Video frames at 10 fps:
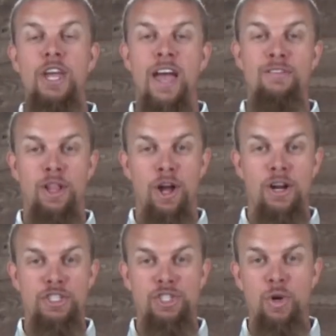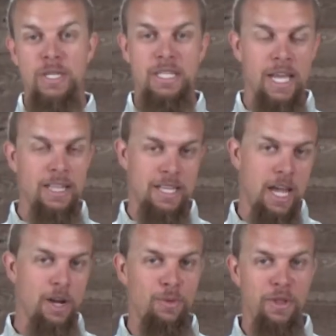have a large choice in the
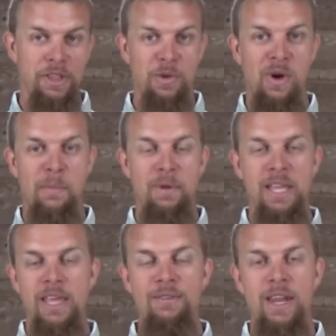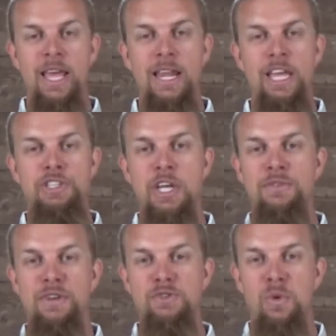kind of reel that you want, but even in each
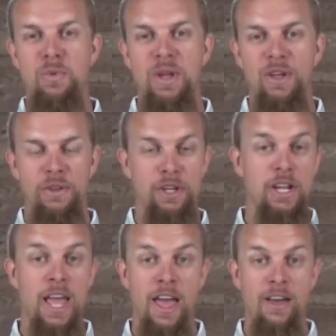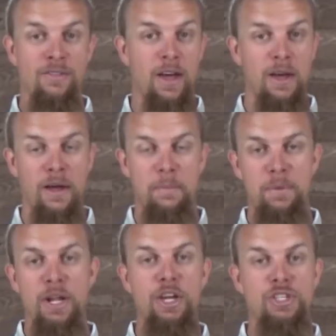individual reel, you're going to have a
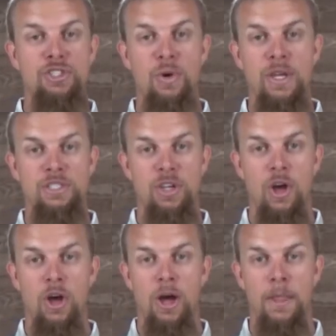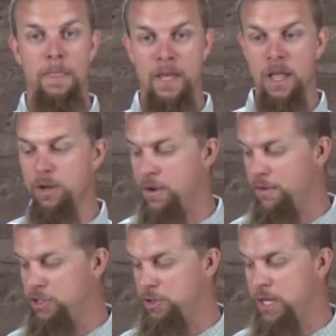pretty good choice on the color of
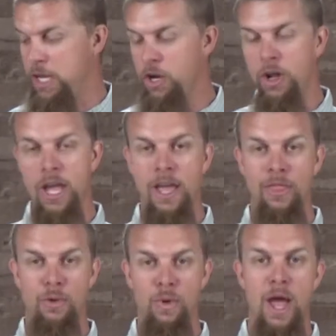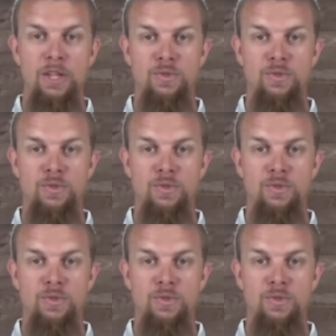it. So here in the Rise